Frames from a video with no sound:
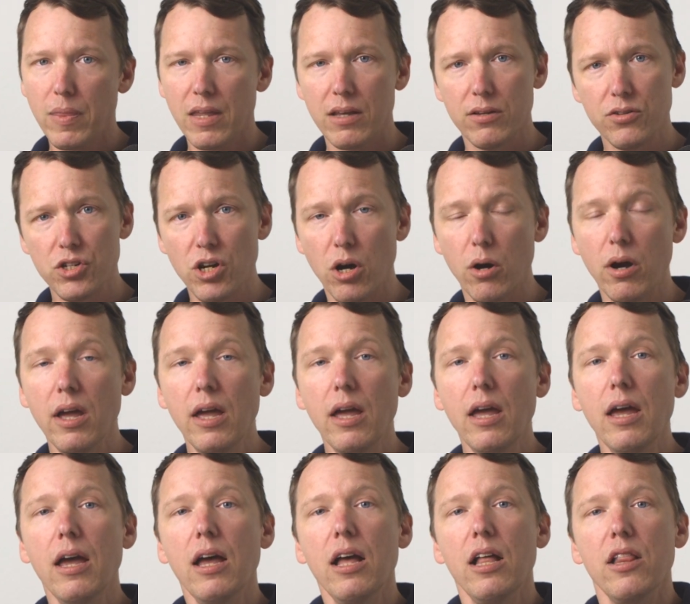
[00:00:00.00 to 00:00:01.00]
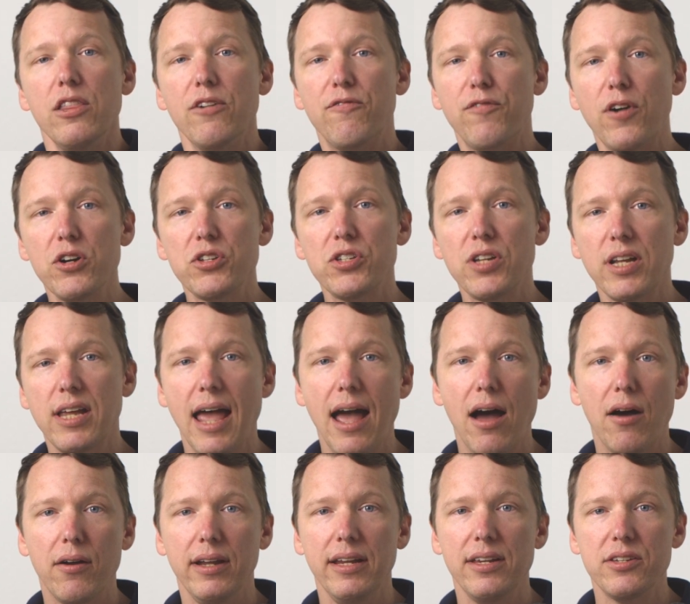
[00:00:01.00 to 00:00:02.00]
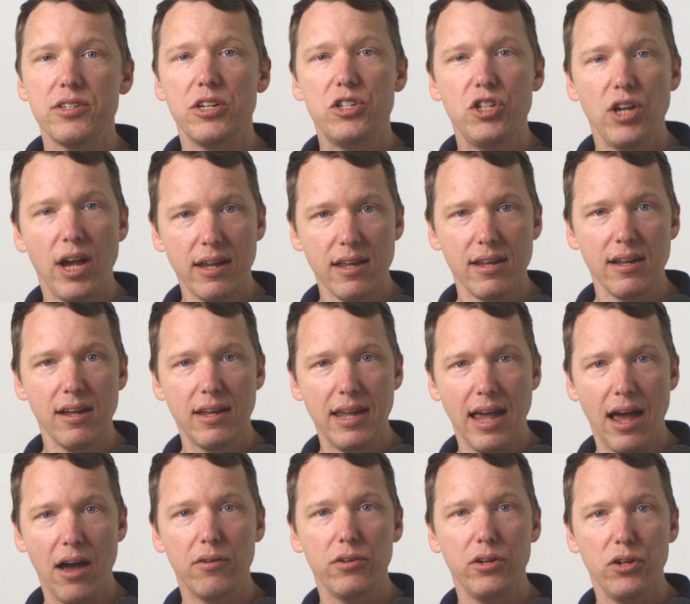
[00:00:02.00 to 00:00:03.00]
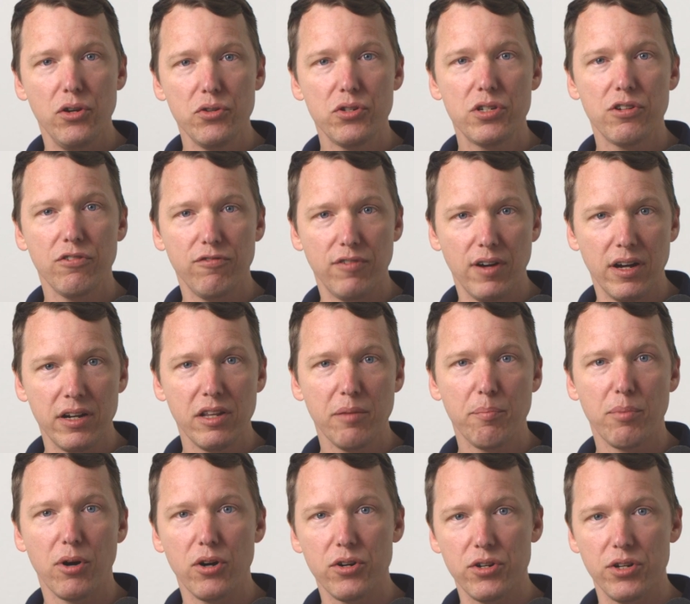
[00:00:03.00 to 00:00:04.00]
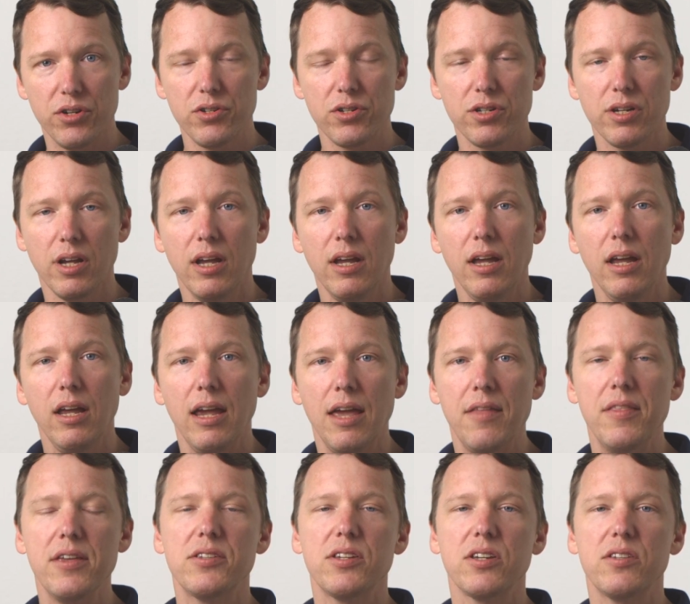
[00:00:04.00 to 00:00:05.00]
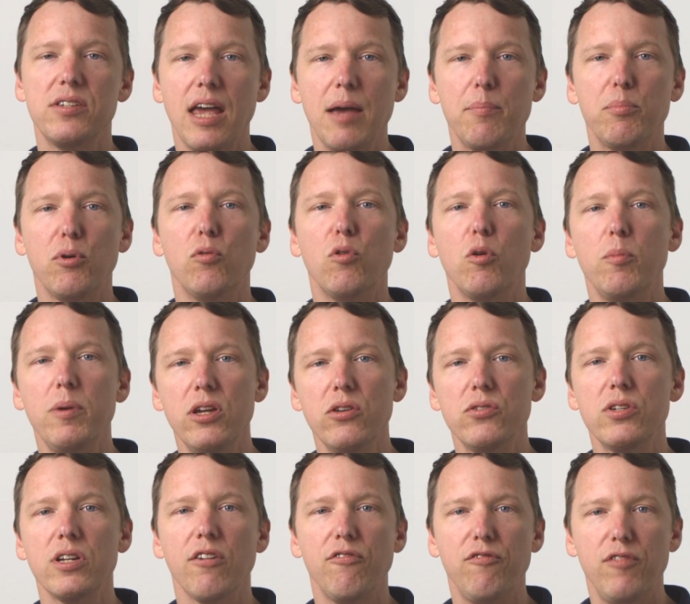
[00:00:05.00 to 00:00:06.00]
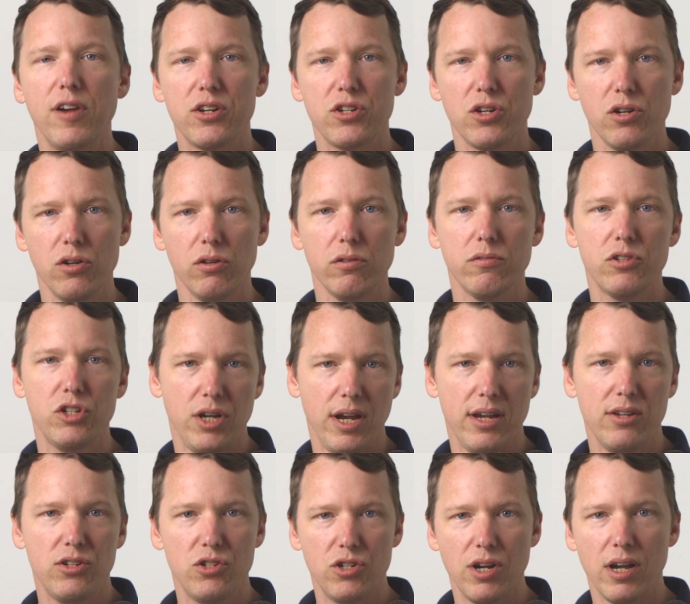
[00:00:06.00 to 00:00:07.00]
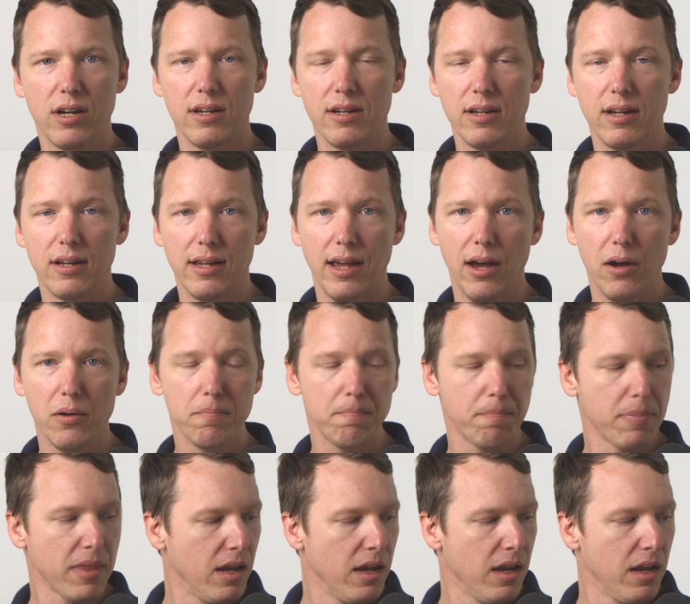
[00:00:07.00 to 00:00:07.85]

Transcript: So the first account is the checking account used to fund the purchase. In this example, we'll be using a fictional Chase checking account.